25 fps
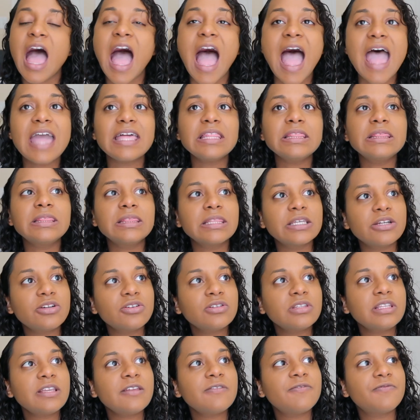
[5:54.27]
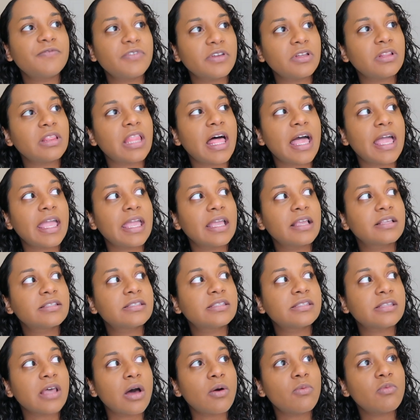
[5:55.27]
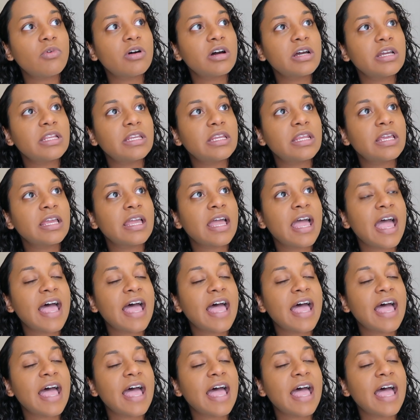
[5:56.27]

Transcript: I literally feel like someone